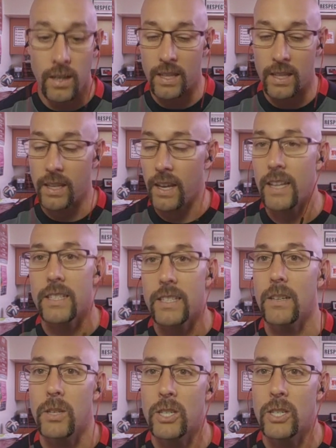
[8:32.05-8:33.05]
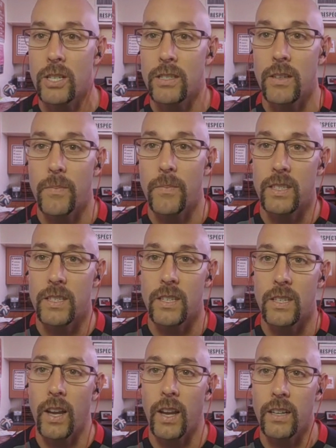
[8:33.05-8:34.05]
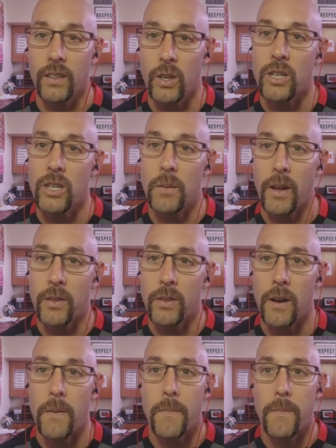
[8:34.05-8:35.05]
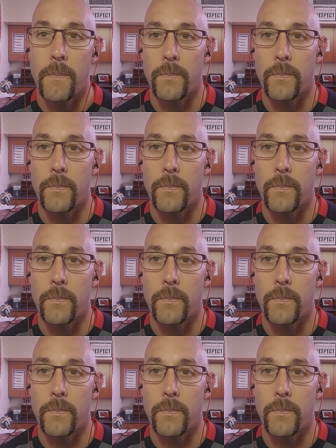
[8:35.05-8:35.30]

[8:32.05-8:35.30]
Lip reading: Nothing against him. It's a different kind of leadership out there.